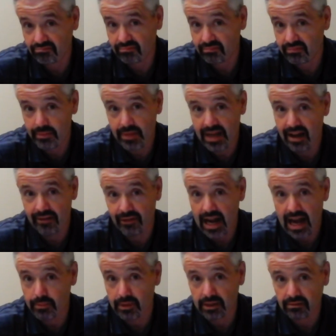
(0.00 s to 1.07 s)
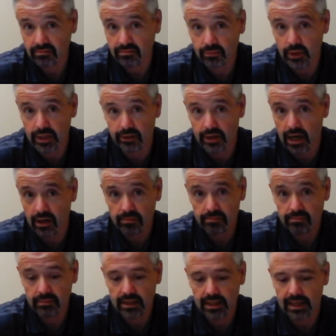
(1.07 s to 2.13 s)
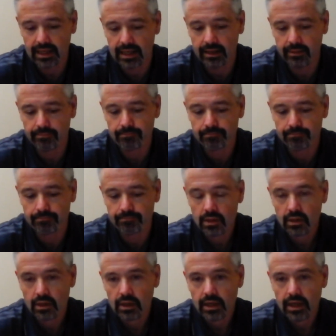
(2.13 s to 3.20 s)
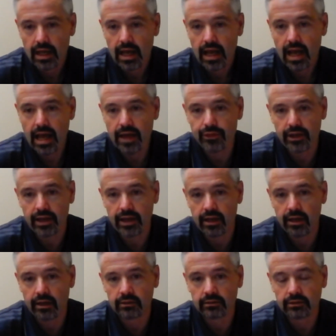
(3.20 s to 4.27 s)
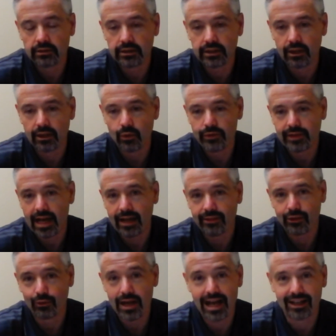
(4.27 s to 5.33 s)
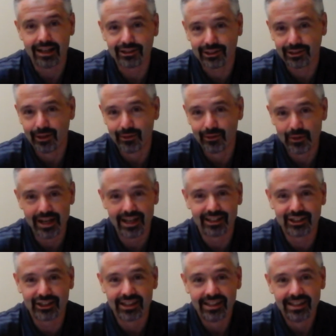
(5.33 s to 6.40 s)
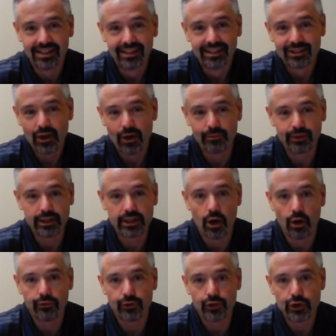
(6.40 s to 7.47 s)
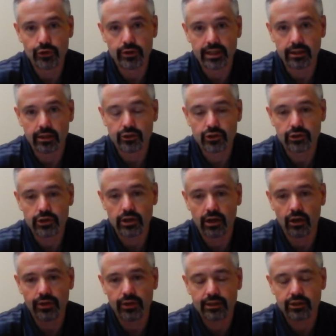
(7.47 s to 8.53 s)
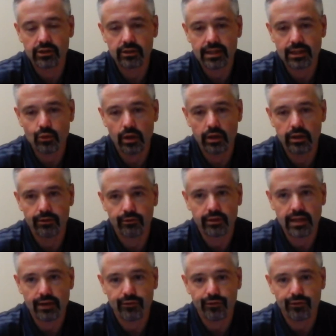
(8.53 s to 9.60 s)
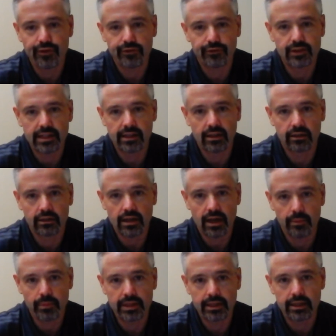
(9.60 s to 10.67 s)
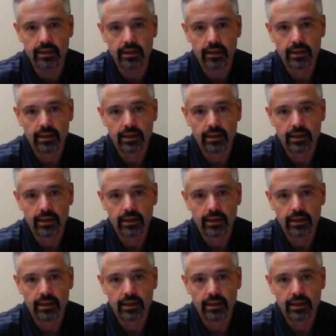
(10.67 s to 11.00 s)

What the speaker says: it may never happen. We don't know. And then, we've got the rest, which, hopefully going for new deals. And so that's why that 15 company